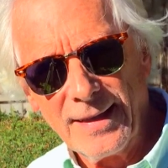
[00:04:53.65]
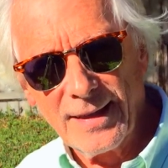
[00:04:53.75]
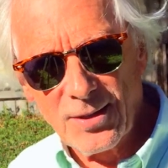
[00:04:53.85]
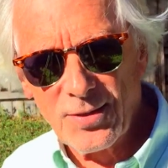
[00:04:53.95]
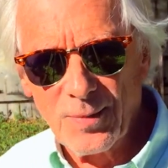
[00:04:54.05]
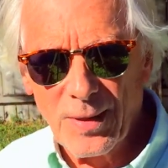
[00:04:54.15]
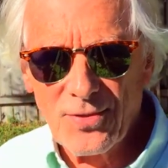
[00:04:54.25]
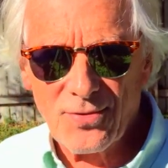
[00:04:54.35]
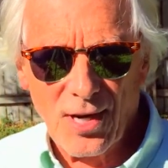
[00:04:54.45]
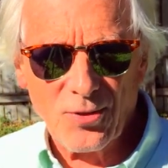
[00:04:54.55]
It gets the
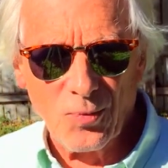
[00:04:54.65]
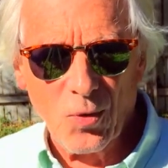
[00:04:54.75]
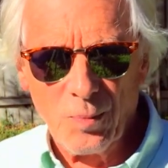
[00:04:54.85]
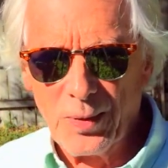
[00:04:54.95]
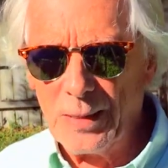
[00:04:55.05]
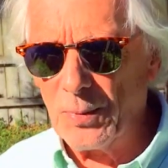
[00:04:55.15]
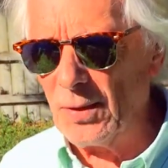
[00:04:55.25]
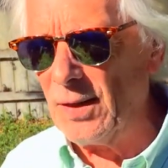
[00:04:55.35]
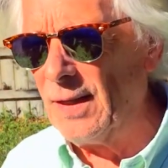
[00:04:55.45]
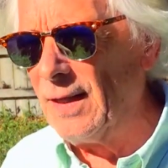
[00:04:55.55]
message out to more people.